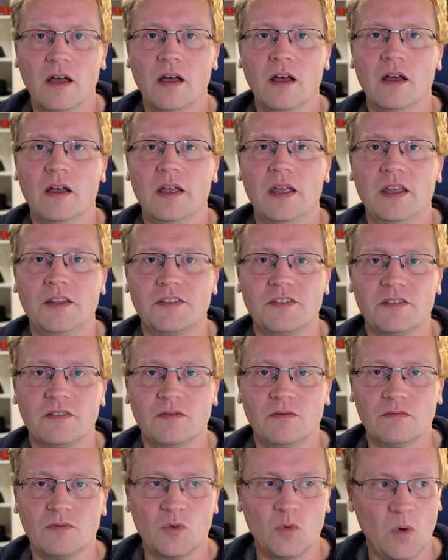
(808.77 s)
It's
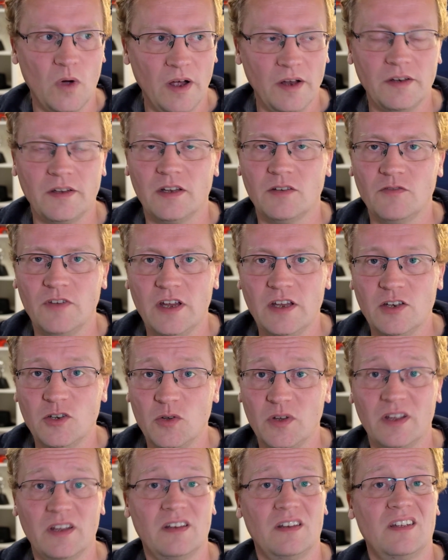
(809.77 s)
quite
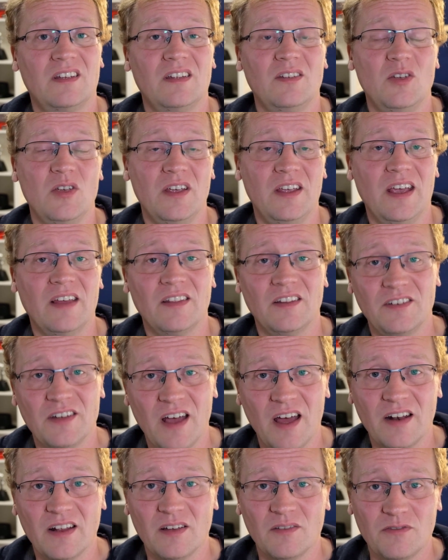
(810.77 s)
convenient. You can gather
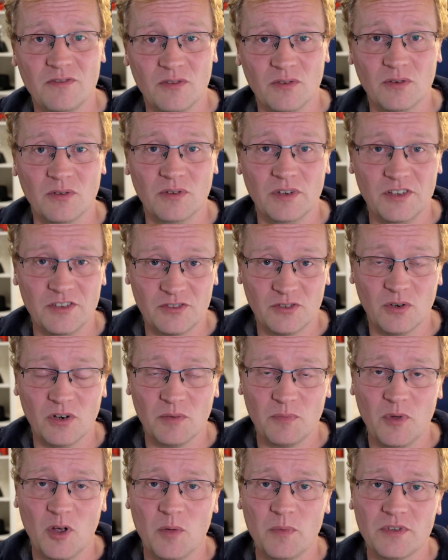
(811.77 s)
data for
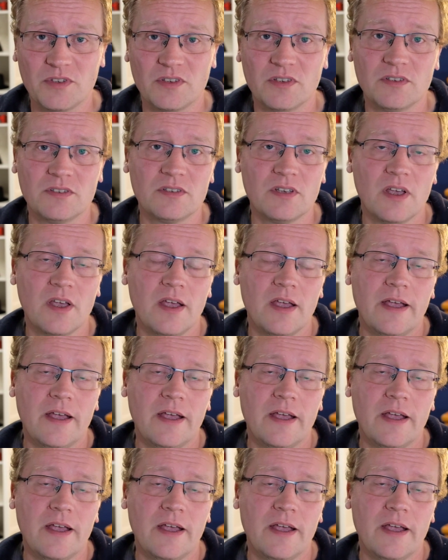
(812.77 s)
historic purposes,